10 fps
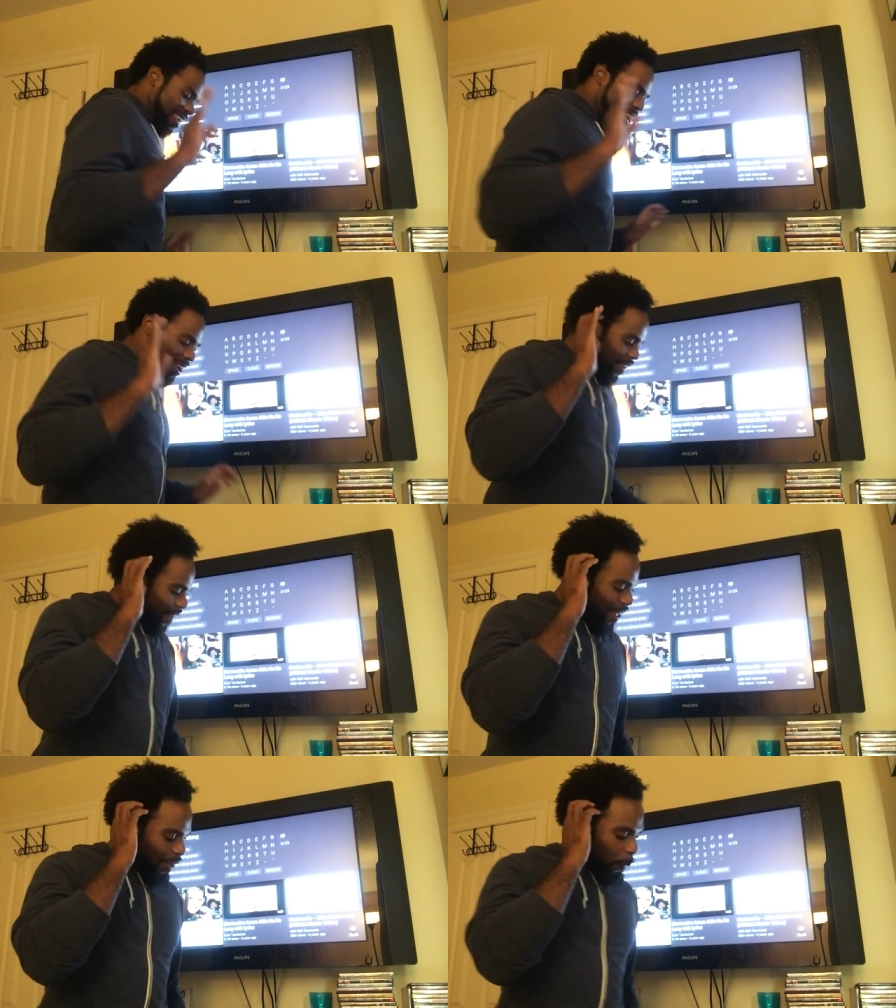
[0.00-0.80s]

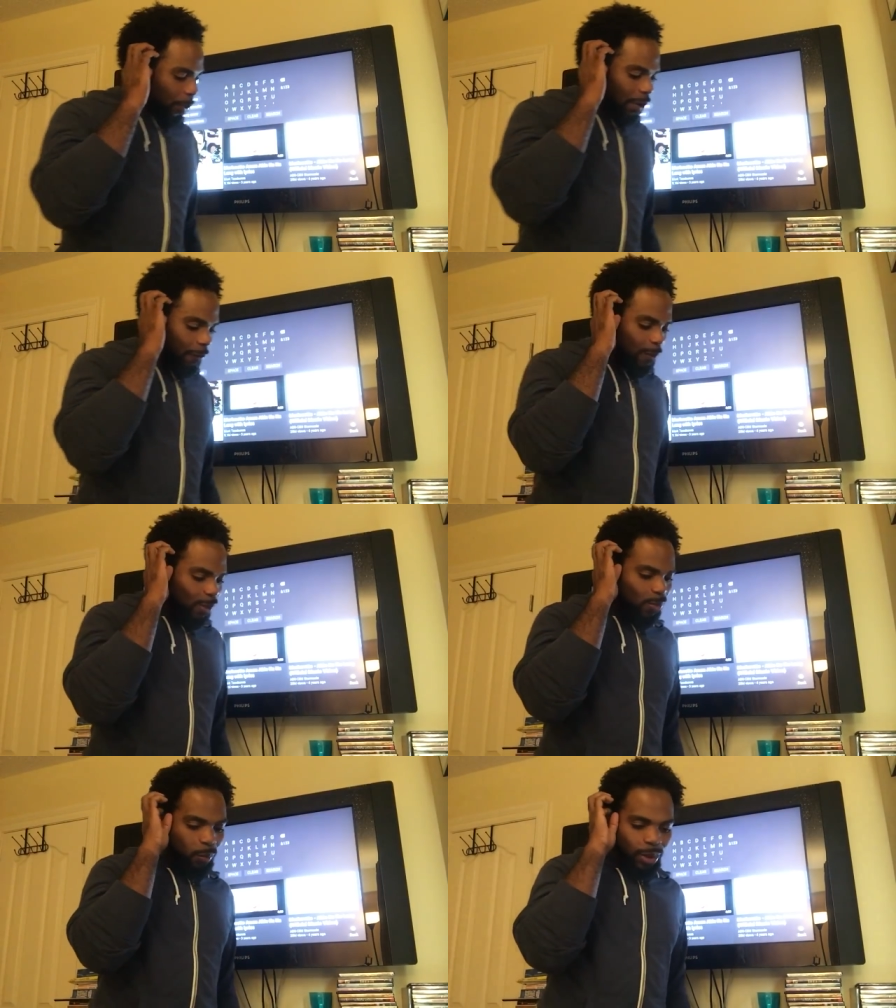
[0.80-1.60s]
Y'all,
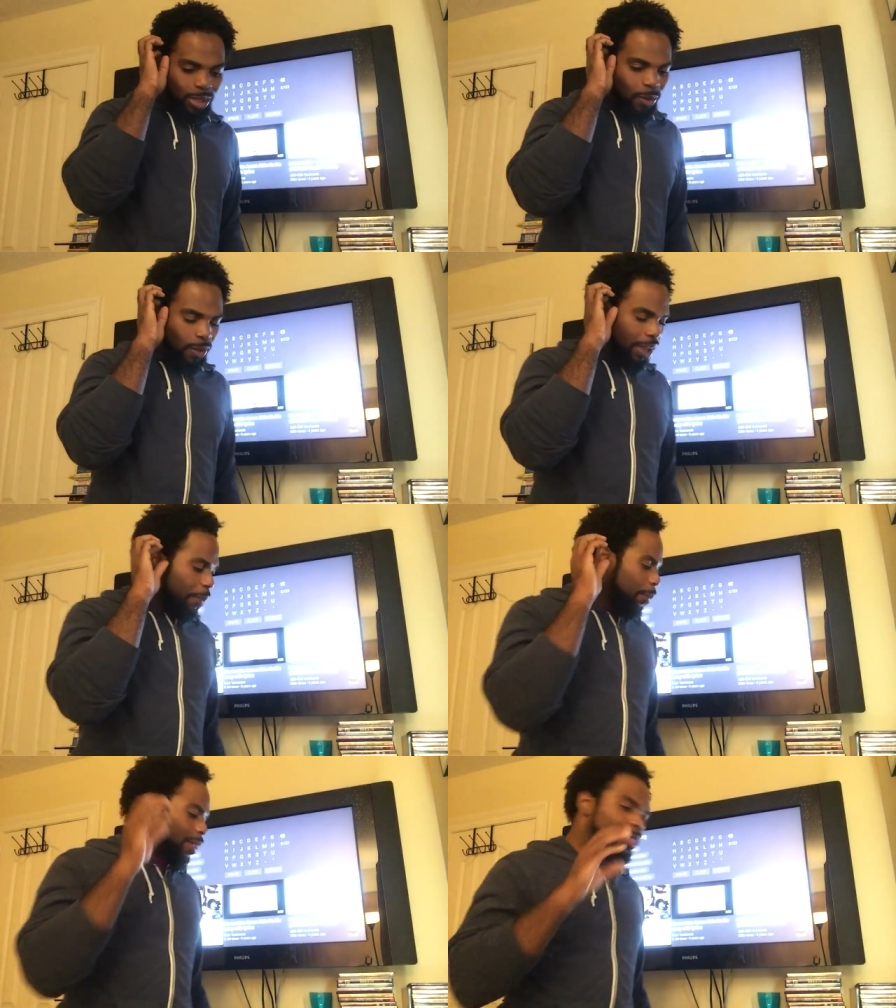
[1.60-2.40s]
We just gonna
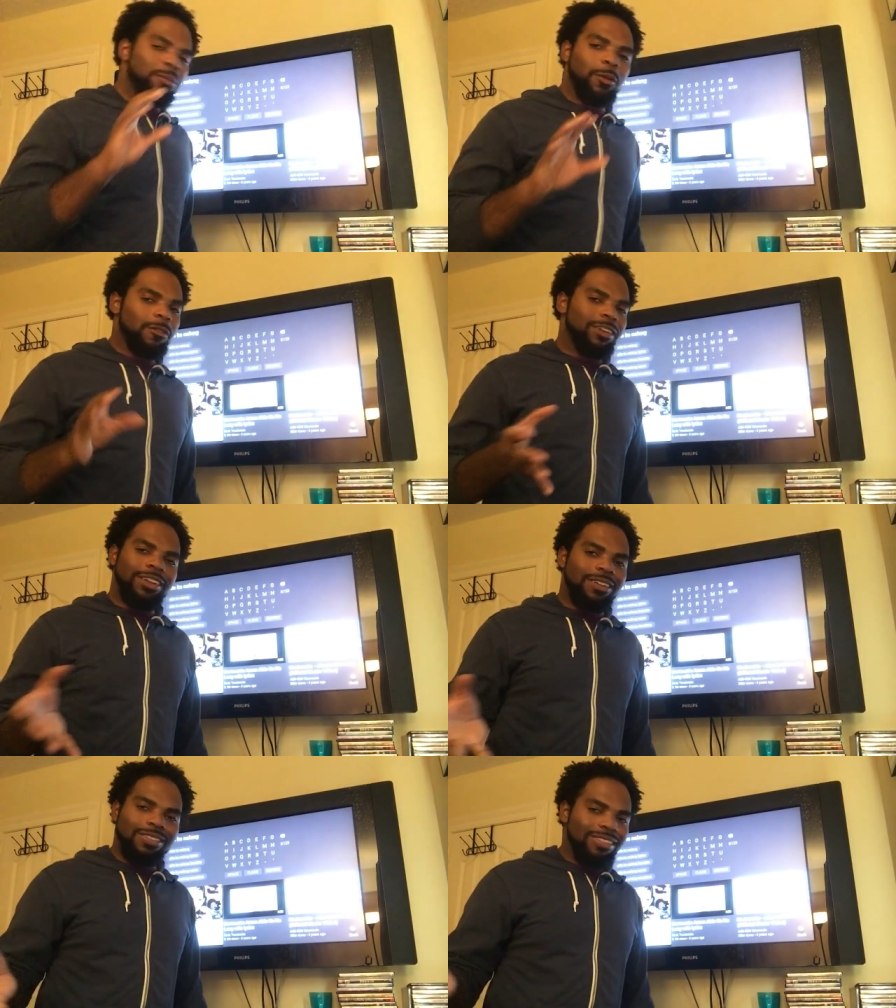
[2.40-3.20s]
get into more
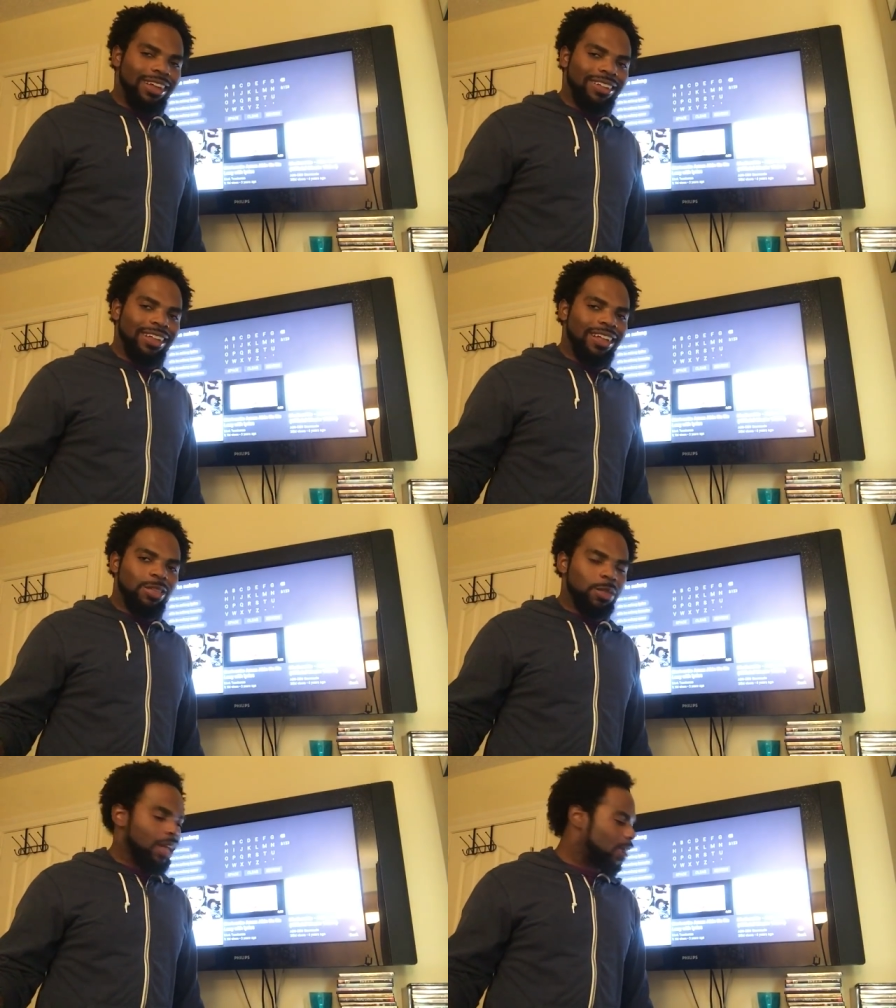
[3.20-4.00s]
videos like that.
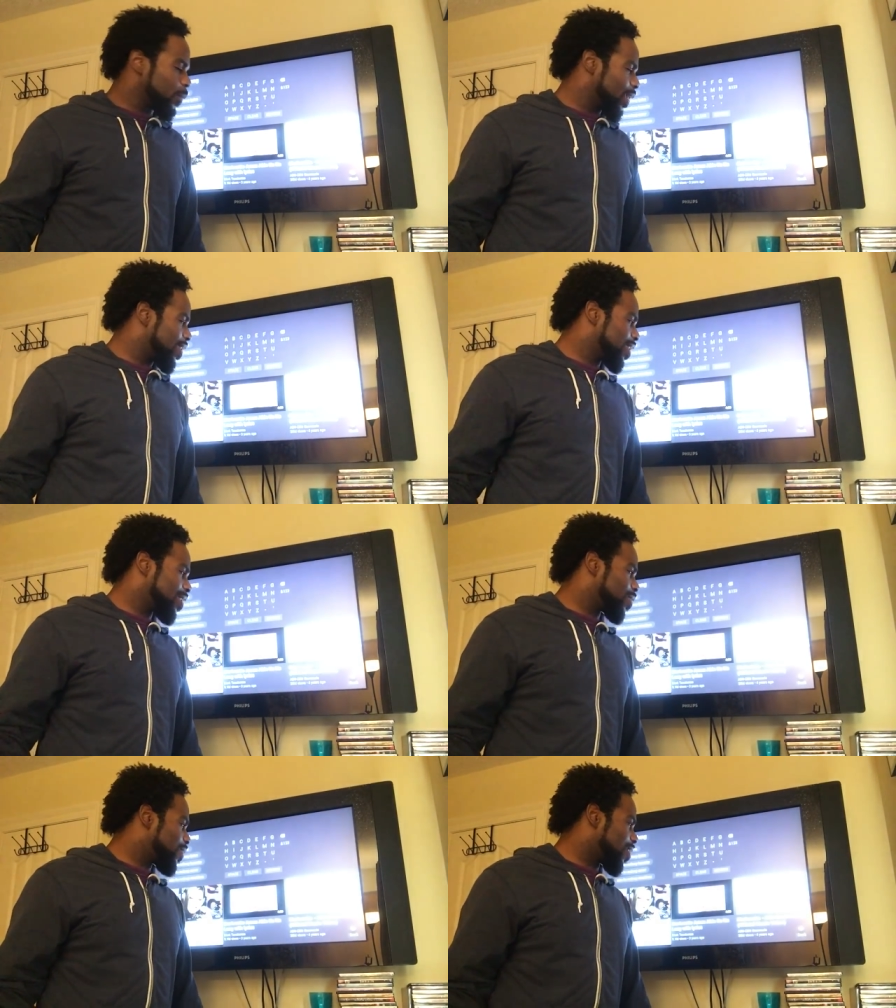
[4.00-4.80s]
That's the only thing I can really think
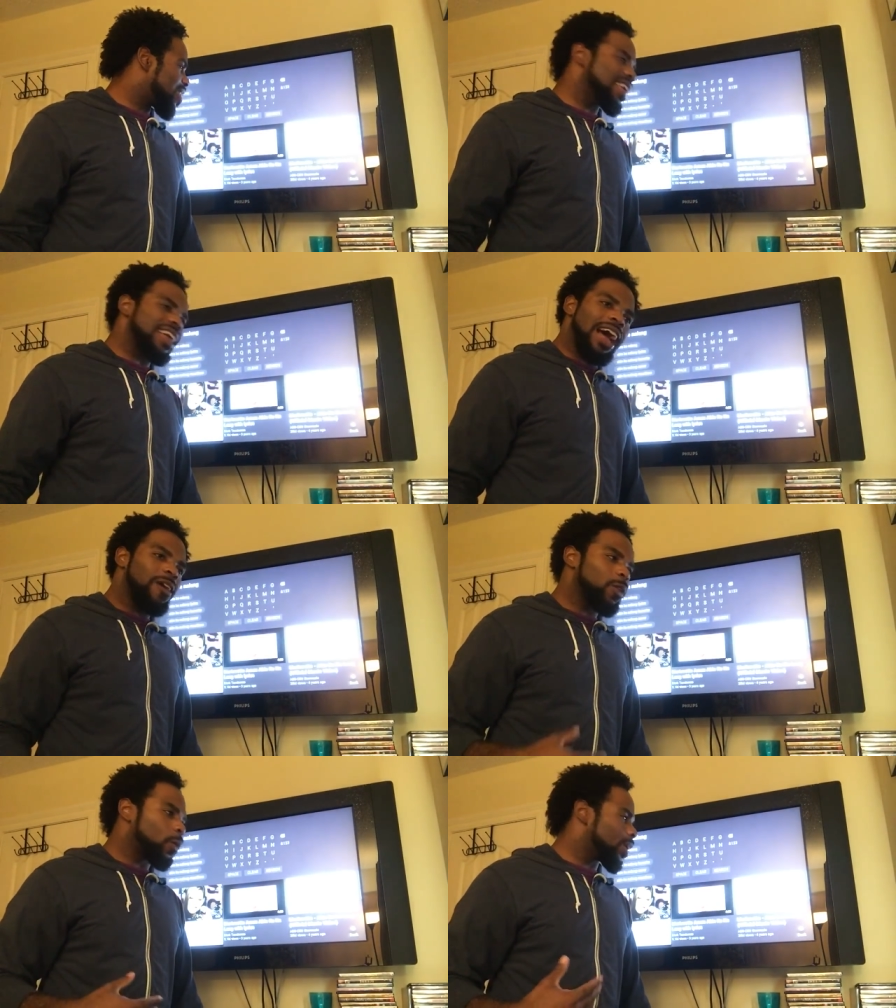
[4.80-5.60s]
to say. I
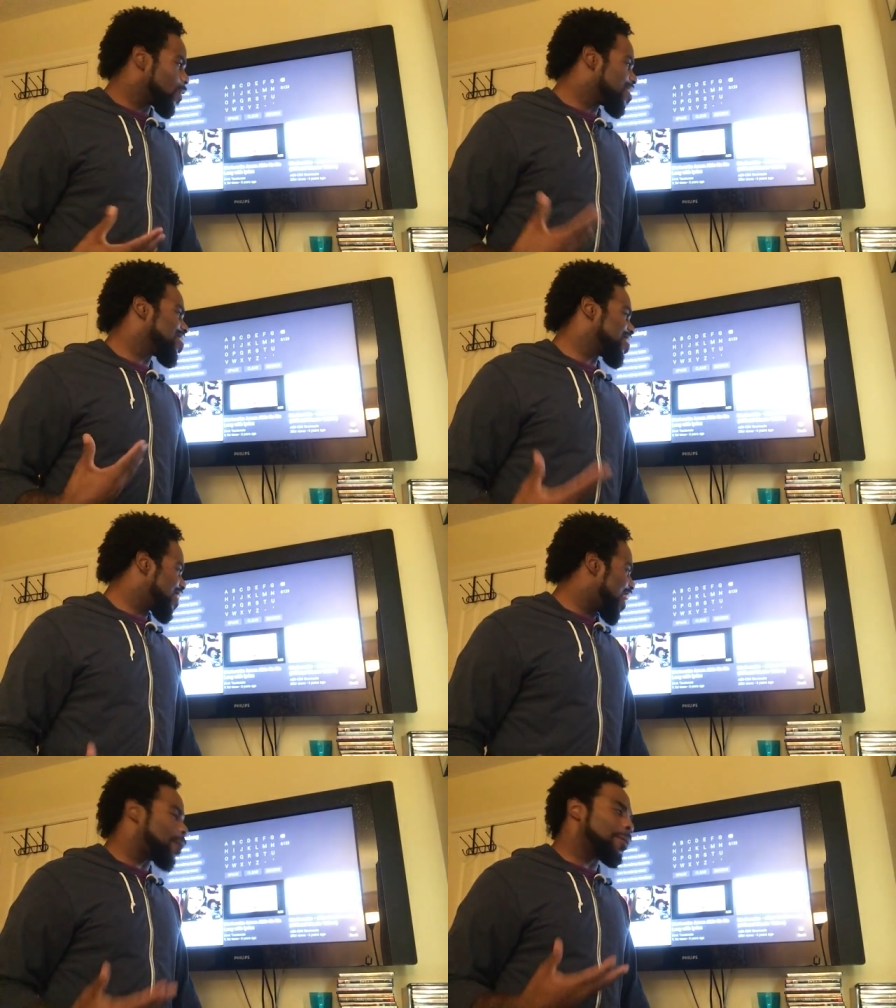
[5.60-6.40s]
don't know what else to
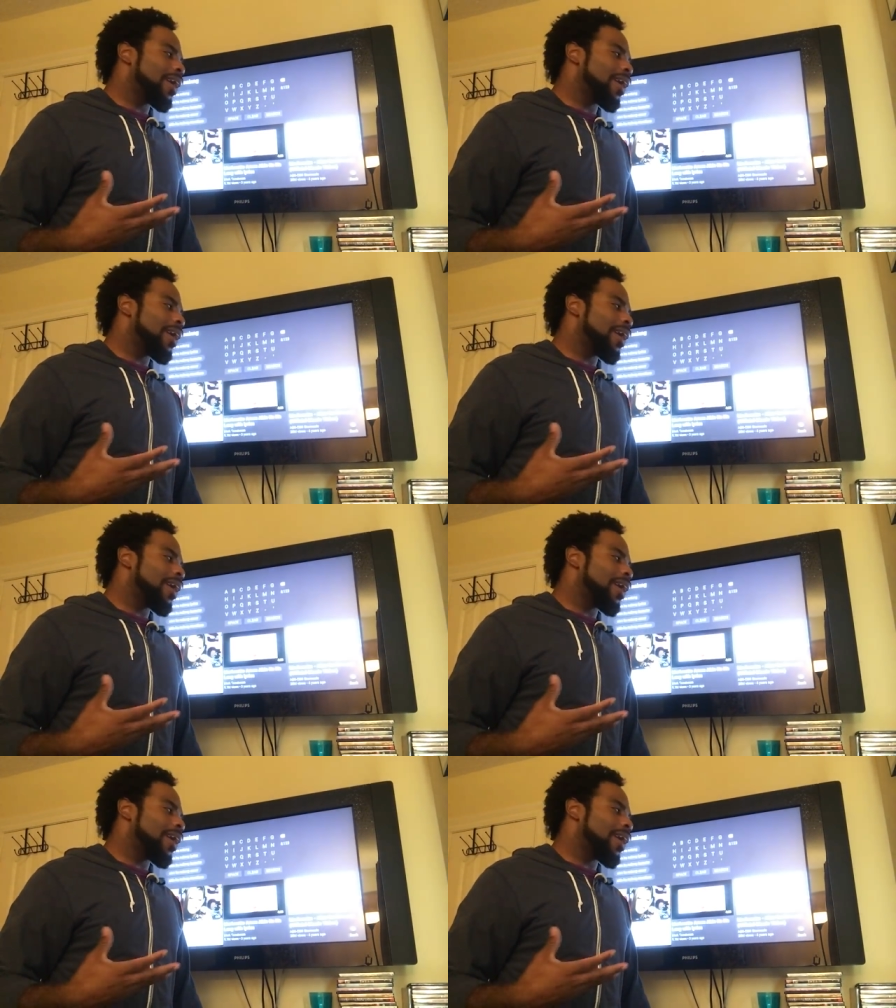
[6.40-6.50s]
say.